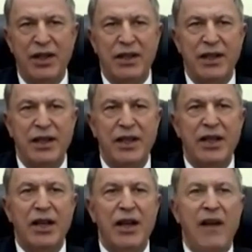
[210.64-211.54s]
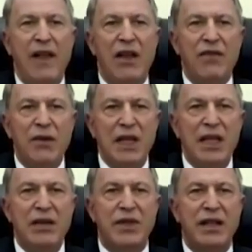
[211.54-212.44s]
We
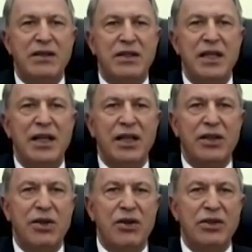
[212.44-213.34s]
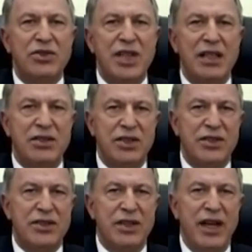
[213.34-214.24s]
believe that the current challenges